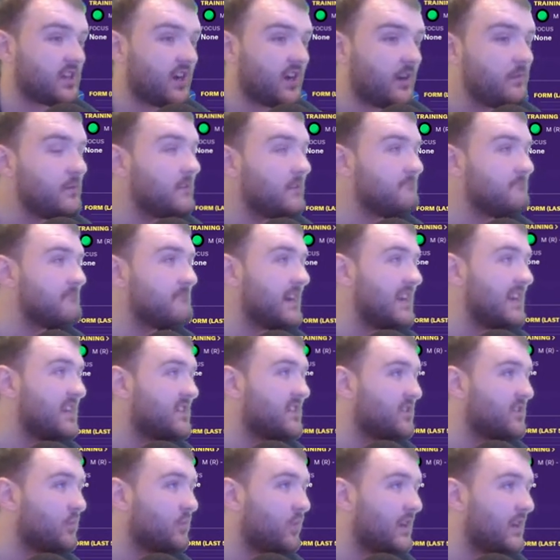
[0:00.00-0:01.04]
only made
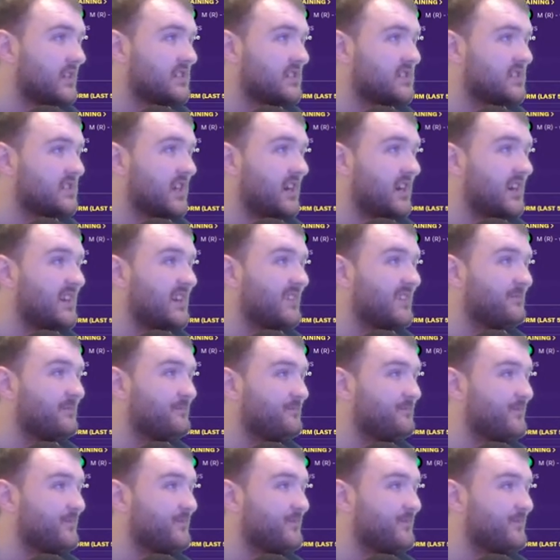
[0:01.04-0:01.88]
the 1 start.